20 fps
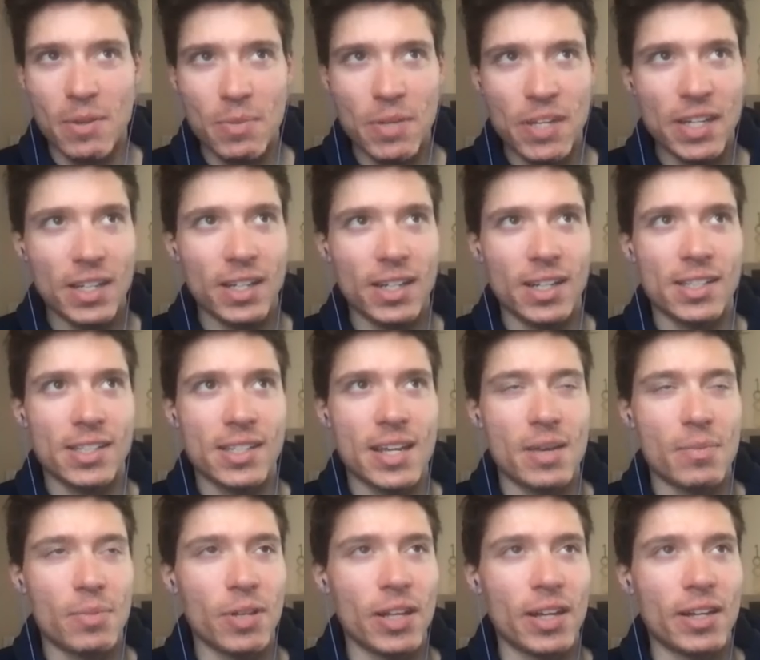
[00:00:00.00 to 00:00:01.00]
be an
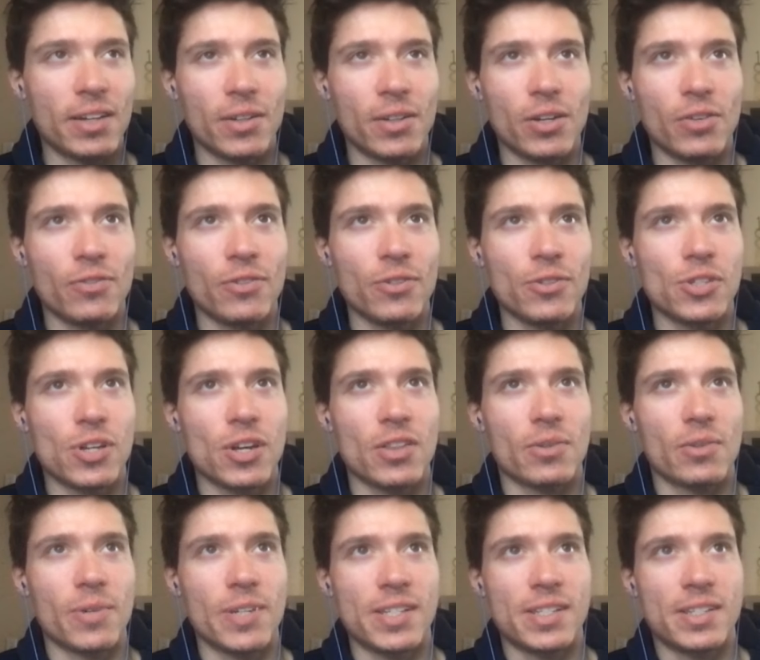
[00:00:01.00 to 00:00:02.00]
example. I don't know if you saw
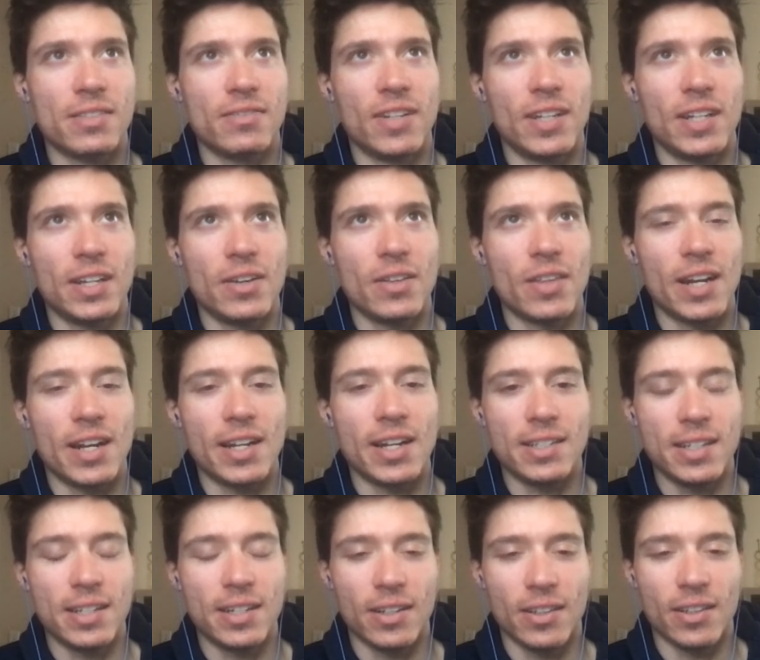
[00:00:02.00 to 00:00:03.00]
the recent video that I
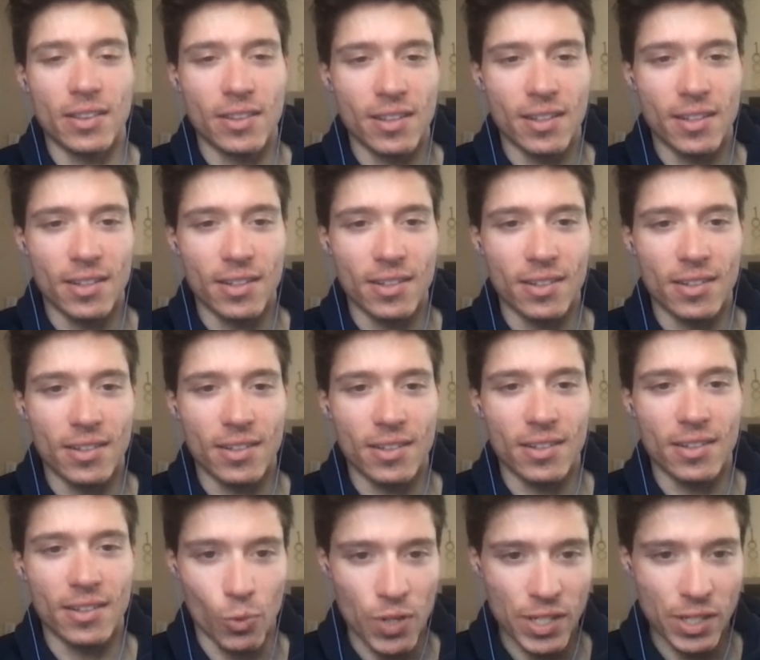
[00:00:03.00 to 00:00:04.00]
did on the
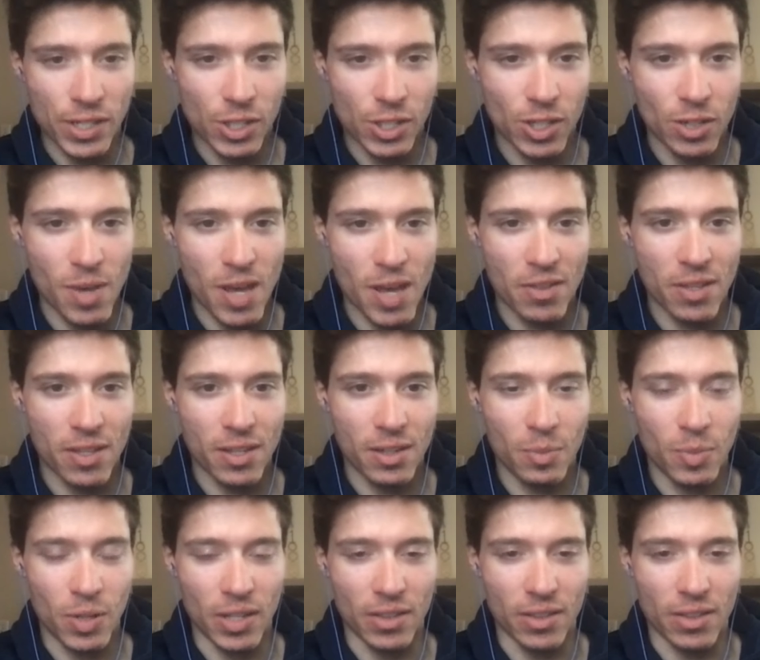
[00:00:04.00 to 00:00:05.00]
Norwegian
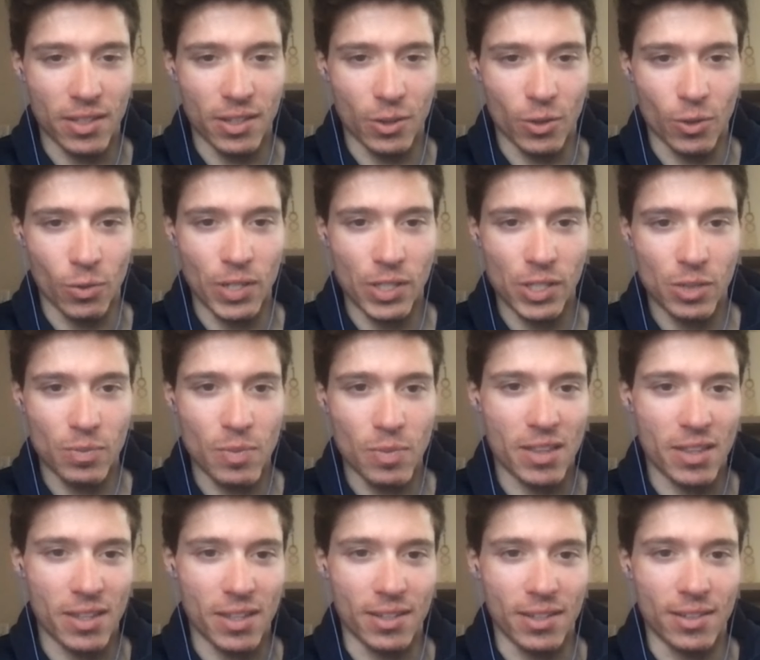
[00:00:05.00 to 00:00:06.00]
method, but the Norwegian
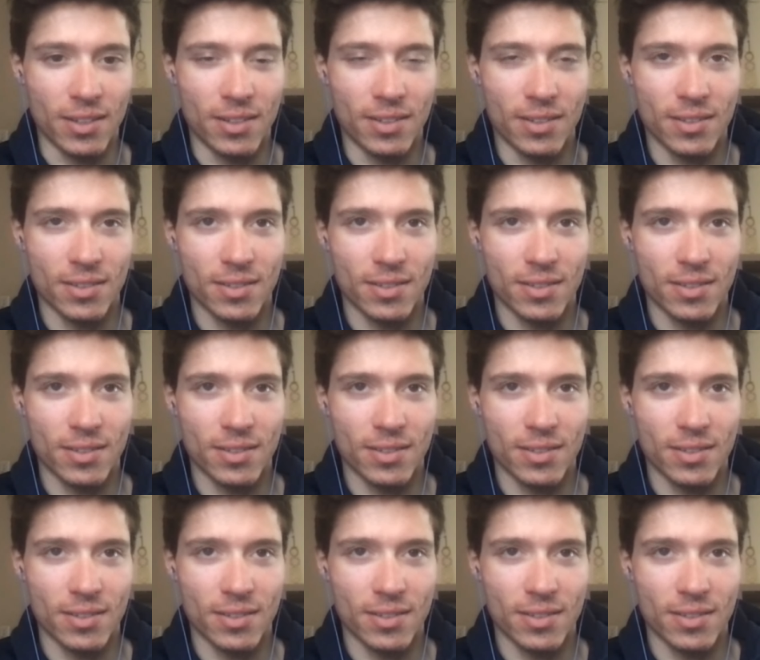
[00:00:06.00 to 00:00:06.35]
method